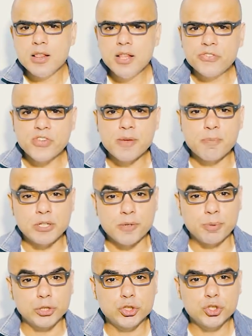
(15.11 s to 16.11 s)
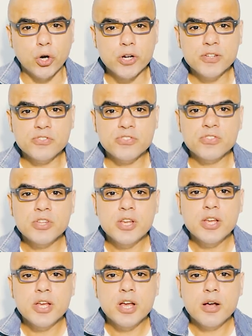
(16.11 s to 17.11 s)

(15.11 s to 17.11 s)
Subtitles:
Listening multiple choice,